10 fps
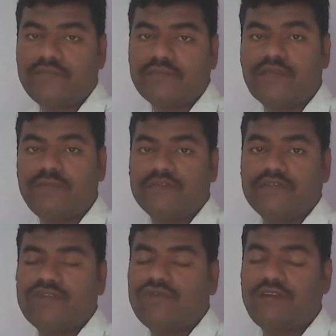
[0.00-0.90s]
Purchase
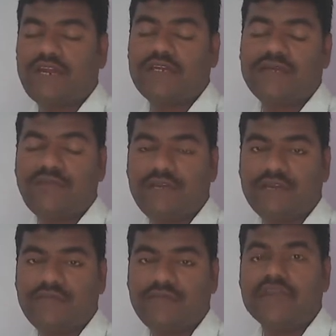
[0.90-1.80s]
of land and building.
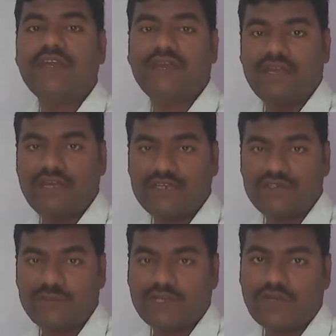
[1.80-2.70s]
It has to be
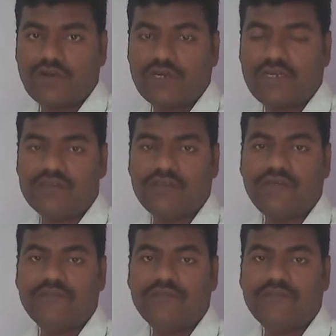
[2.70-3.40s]
recorded in the